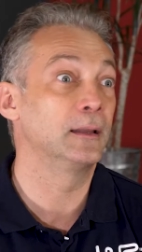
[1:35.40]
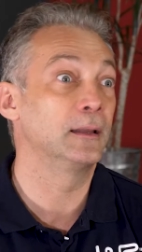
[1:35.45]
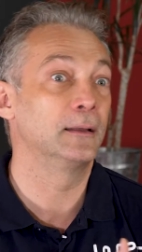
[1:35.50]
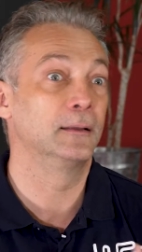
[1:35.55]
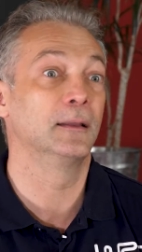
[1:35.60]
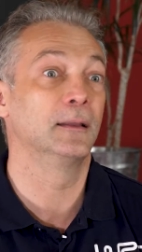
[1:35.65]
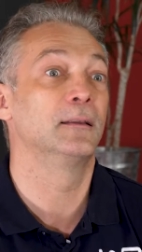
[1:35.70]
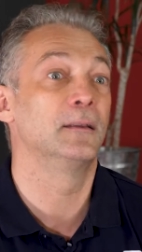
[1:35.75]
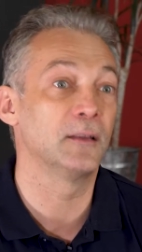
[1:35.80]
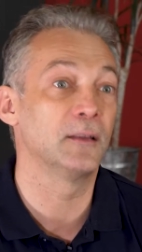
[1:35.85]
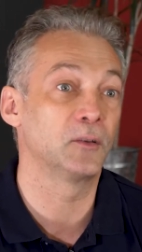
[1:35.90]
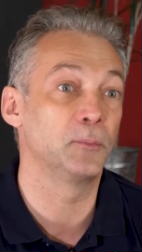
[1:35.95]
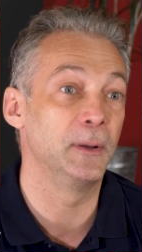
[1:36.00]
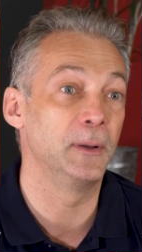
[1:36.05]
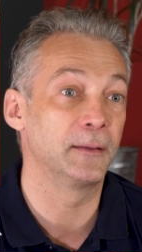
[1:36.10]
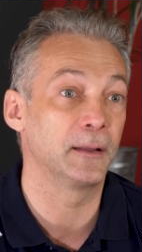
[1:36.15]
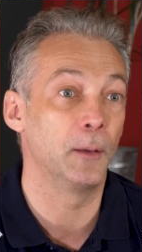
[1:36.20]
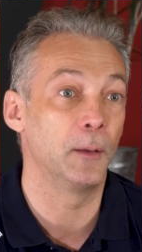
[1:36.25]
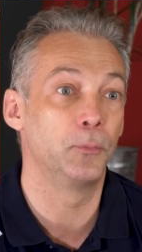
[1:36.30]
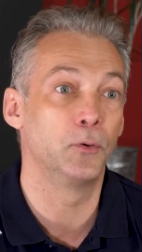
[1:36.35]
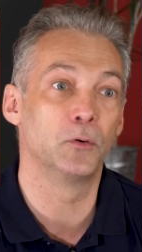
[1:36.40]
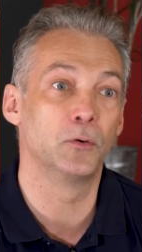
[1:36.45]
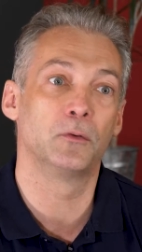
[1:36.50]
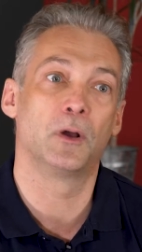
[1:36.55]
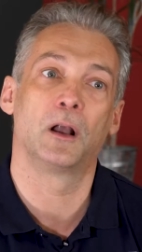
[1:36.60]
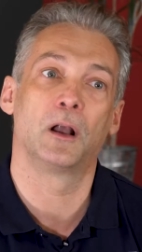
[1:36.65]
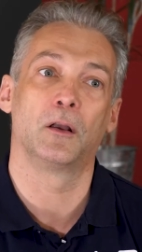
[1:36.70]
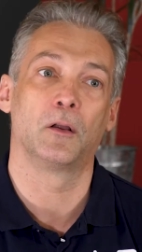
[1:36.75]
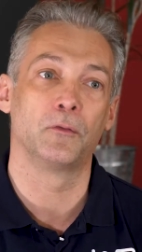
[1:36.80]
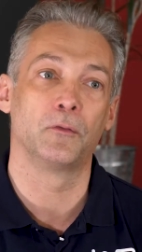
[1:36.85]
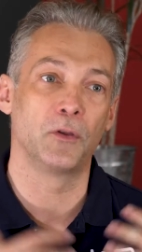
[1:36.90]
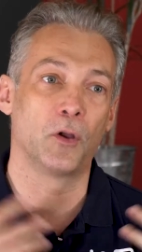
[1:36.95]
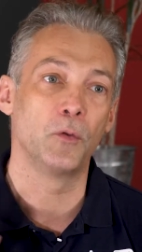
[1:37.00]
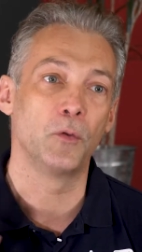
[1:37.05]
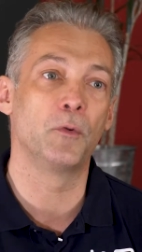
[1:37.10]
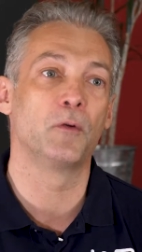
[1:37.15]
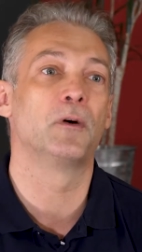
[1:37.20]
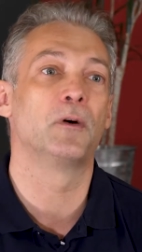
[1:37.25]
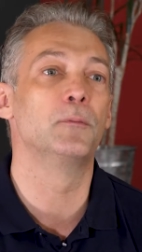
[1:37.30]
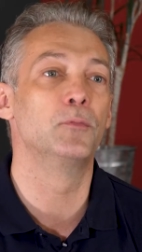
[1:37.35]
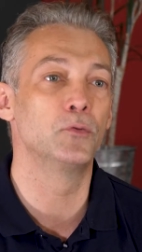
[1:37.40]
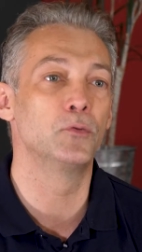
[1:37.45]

and the environment transforms a lot.